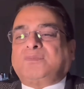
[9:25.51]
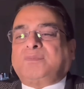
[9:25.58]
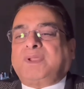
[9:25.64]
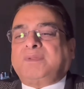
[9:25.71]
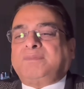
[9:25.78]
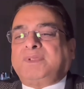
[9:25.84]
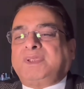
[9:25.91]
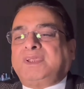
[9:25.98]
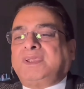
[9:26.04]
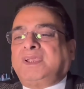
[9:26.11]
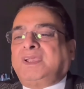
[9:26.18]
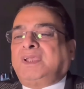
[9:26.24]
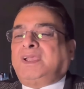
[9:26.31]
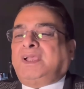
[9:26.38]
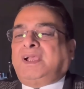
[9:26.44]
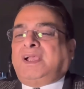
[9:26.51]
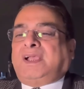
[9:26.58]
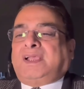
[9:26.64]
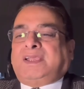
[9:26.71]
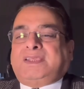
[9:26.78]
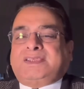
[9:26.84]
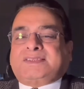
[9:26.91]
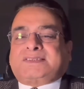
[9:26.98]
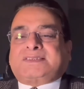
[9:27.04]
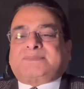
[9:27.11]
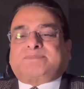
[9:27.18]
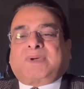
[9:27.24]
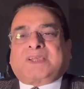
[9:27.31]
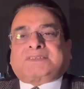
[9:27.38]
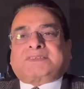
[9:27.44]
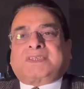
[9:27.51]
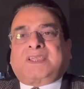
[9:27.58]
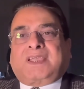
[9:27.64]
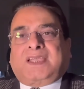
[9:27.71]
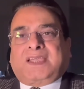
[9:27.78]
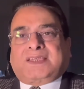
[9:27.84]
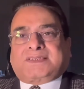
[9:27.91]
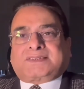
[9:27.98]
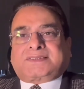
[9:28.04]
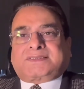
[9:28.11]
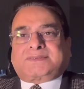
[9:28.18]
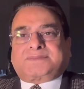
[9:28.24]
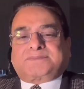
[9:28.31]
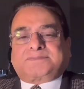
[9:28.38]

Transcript: baby is passing gas.